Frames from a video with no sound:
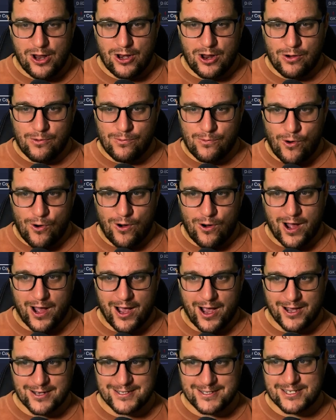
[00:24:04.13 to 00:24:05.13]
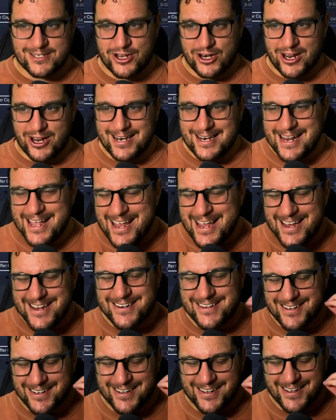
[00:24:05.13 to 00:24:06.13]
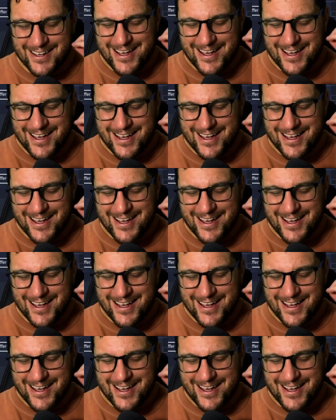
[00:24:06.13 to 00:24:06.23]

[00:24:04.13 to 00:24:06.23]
Warhurst is going to lead.